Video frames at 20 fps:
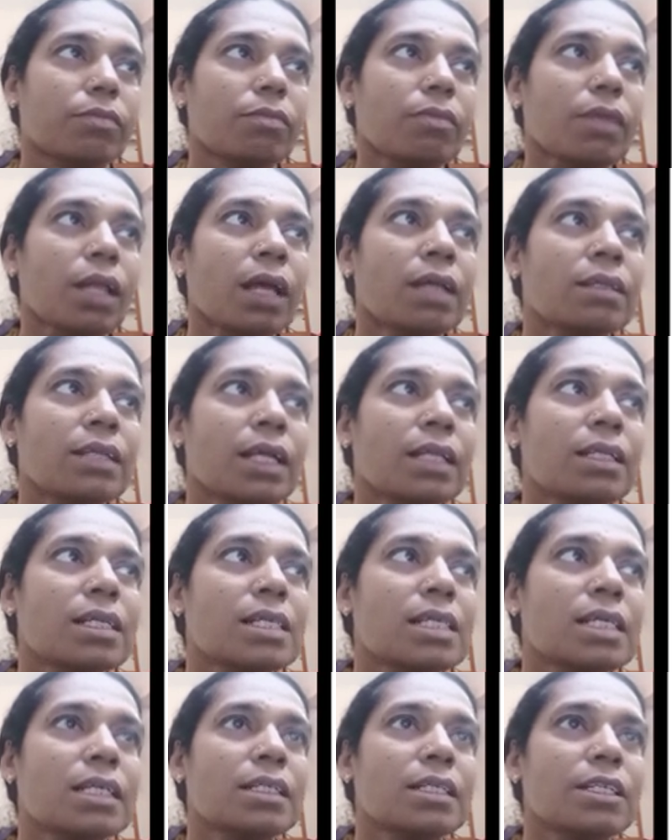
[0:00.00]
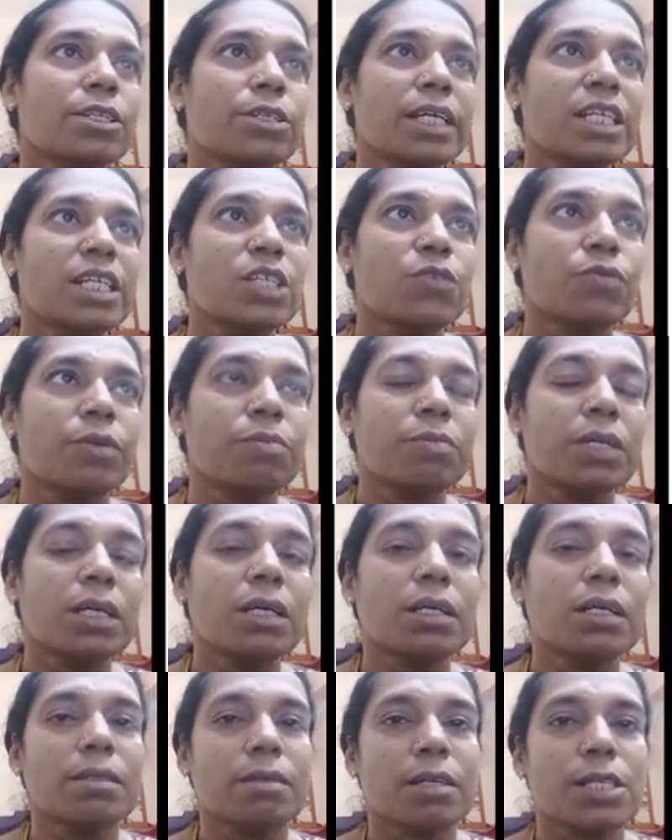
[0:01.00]
that the signal takes from the
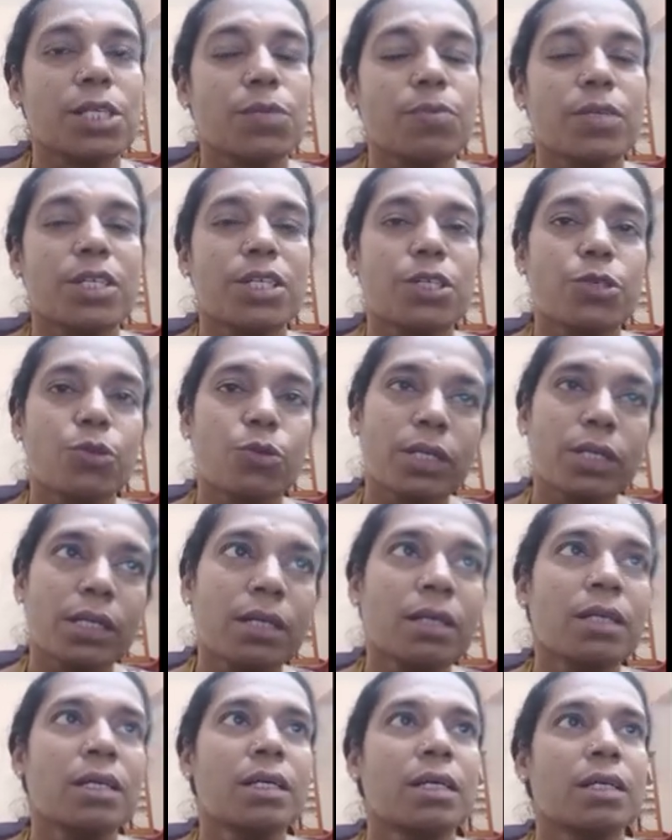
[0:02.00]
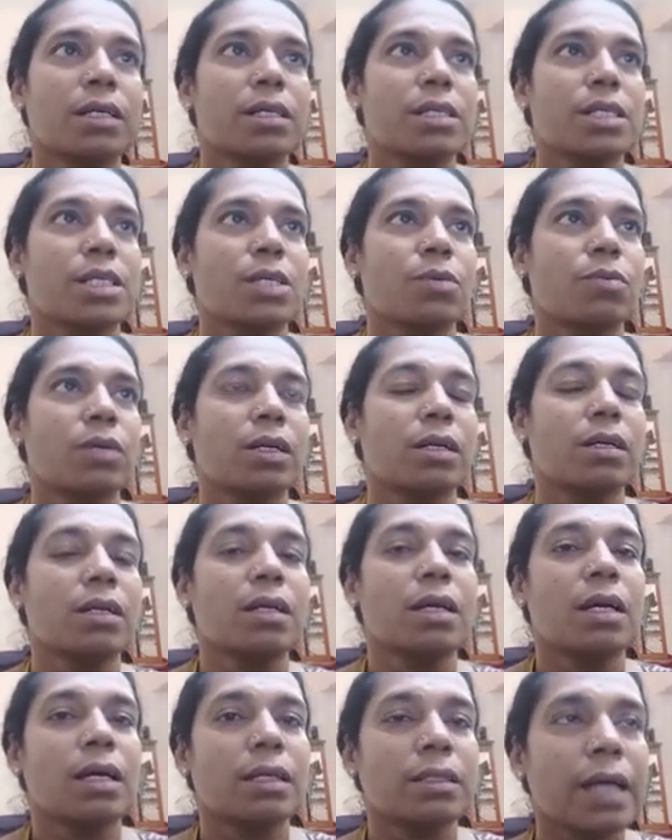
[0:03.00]
transmitter to the receiver.
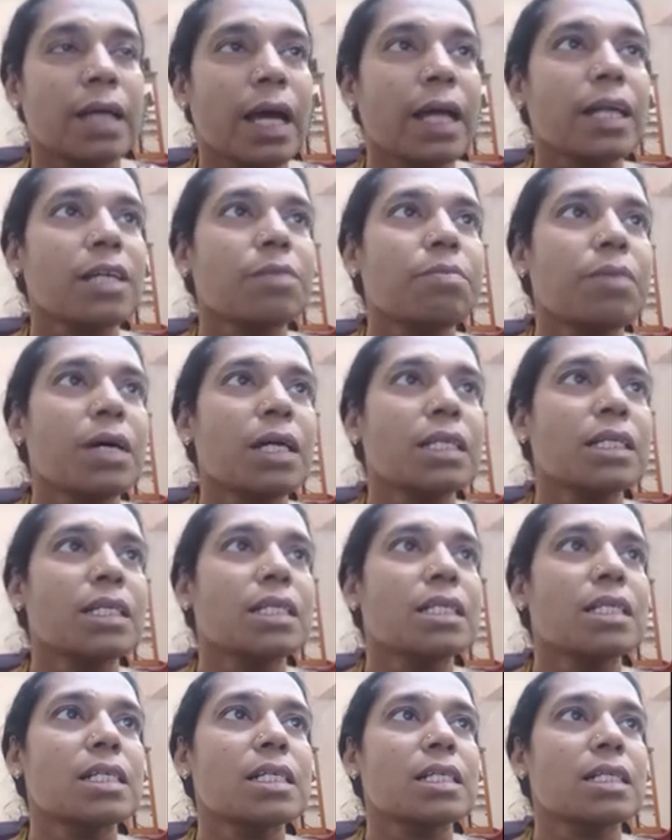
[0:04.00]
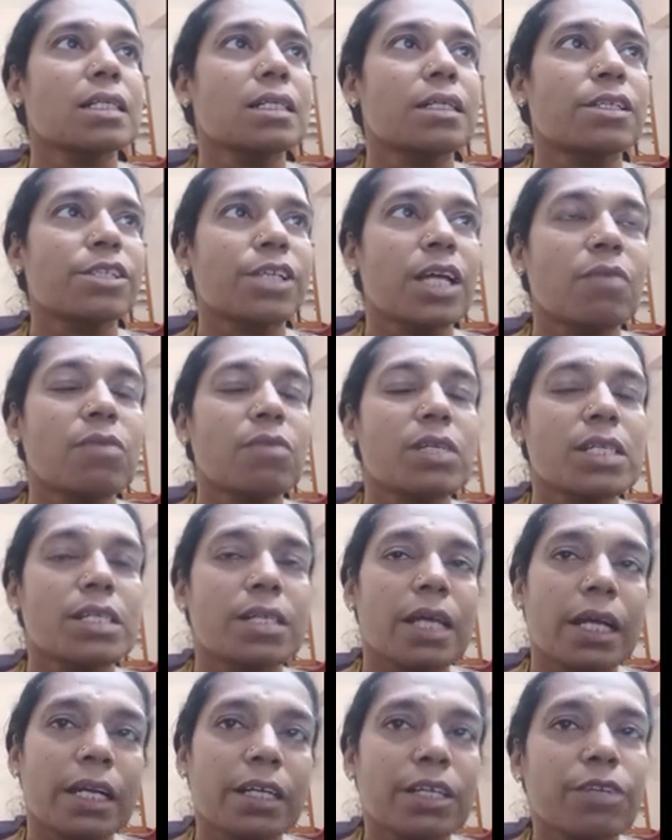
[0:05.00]
Direct path is the signal travels
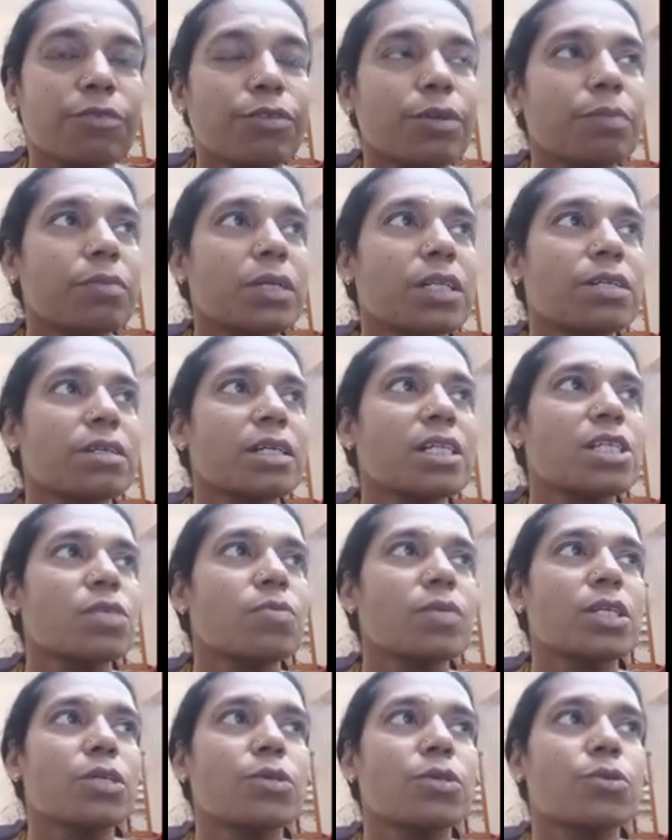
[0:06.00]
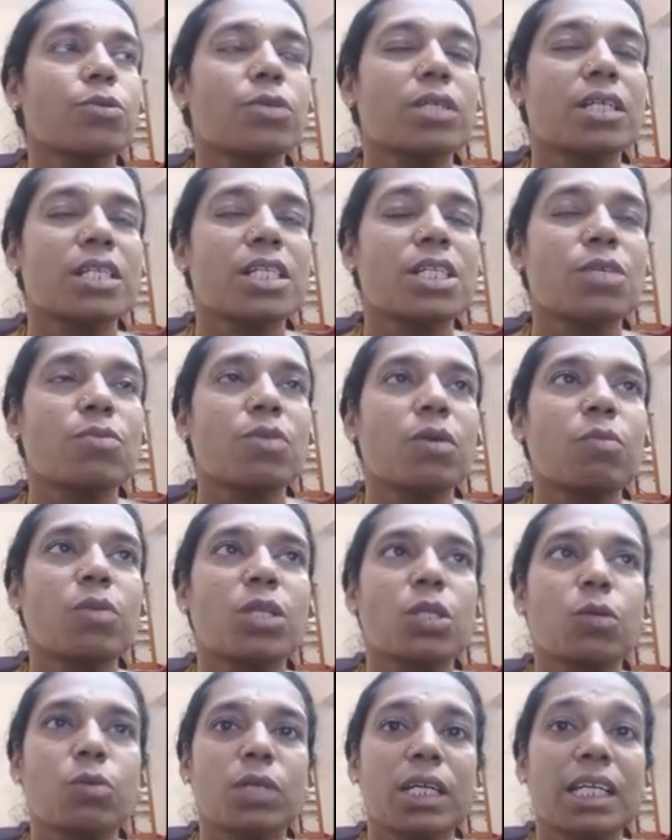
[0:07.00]
directly from the transmitter to the receiver
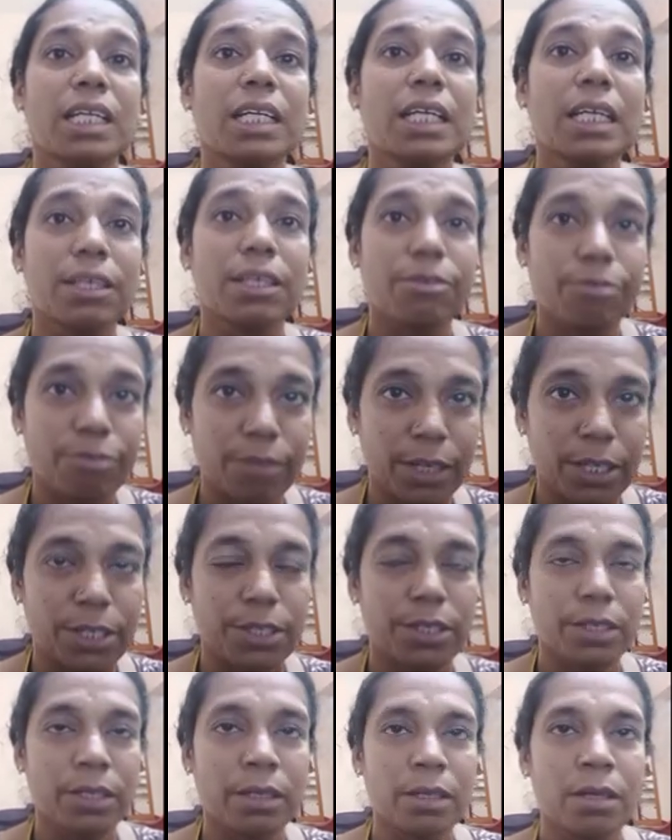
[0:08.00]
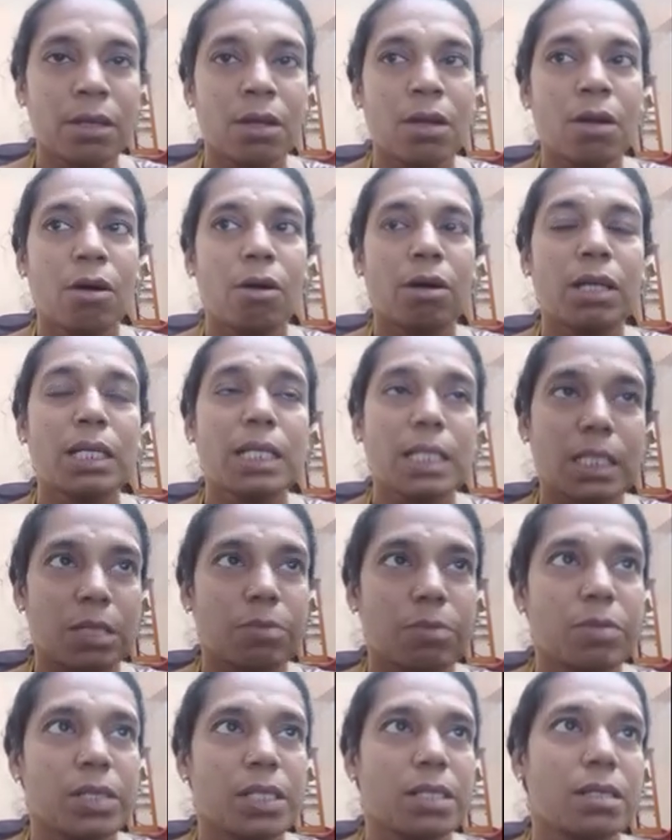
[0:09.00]
without any reflection or
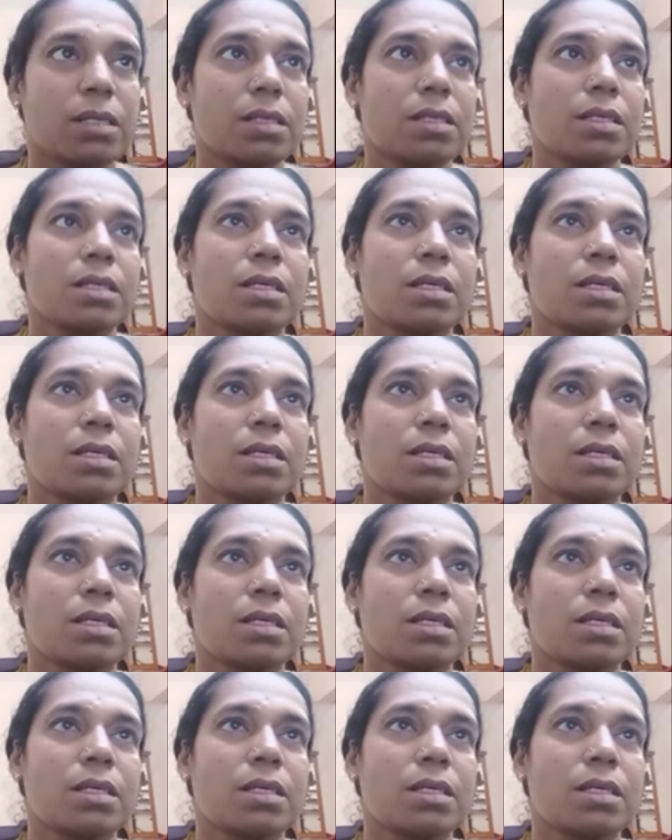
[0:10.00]
disturbances.